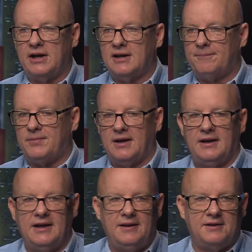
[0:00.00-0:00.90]
up,
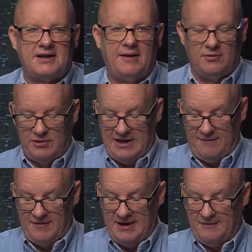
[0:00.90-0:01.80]
in the time that we have
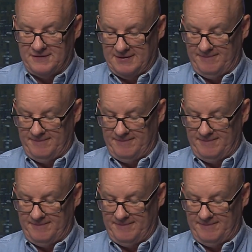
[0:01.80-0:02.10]
left,